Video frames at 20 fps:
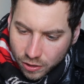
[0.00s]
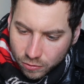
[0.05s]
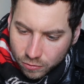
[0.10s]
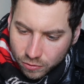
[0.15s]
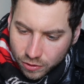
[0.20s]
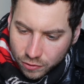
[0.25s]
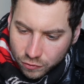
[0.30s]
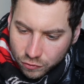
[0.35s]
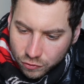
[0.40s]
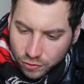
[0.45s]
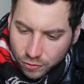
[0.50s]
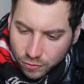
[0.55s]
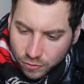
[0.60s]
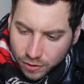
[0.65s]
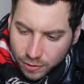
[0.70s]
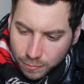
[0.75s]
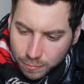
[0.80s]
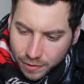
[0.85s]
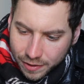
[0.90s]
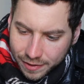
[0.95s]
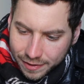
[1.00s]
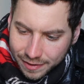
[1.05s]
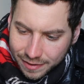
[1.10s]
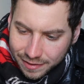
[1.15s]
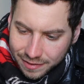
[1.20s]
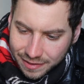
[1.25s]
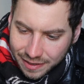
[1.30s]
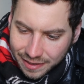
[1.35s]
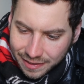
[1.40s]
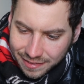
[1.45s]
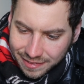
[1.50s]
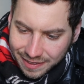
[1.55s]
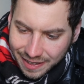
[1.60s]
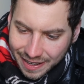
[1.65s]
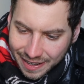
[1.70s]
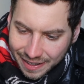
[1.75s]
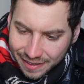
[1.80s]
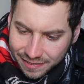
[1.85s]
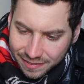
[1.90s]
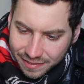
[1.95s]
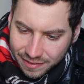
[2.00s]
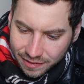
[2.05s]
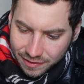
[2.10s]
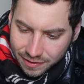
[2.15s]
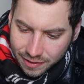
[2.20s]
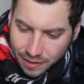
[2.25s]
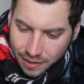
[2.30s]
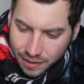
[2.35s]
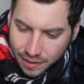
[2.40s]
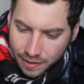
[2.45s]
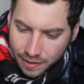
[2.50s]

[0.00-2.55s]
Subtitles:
outrage generated by estate taxes.